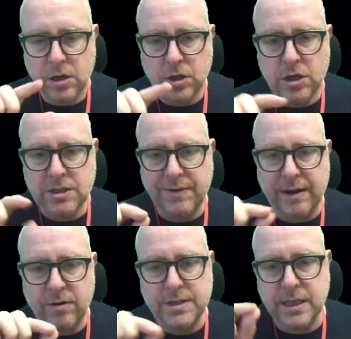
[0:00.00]
Cursive
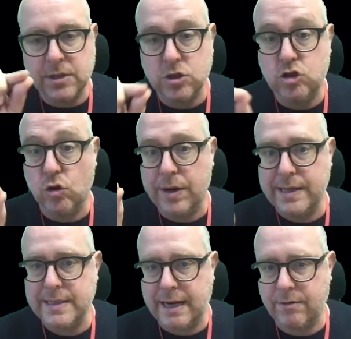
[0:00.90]
handwriting is
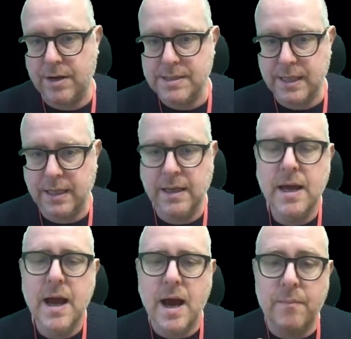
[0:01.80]
joined handwriting,
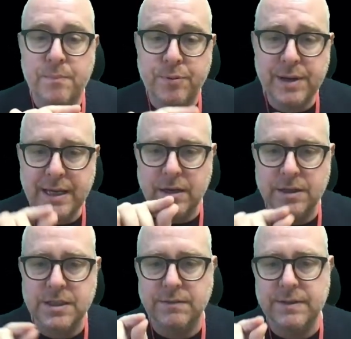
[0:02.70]
and
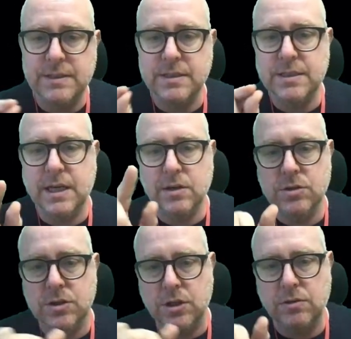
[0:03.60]
precursive is the
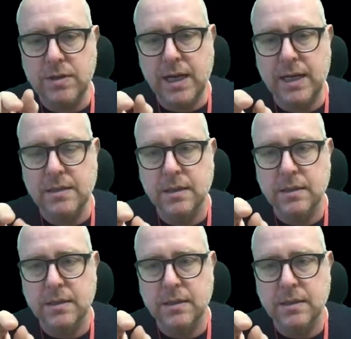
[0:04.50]
skills that you need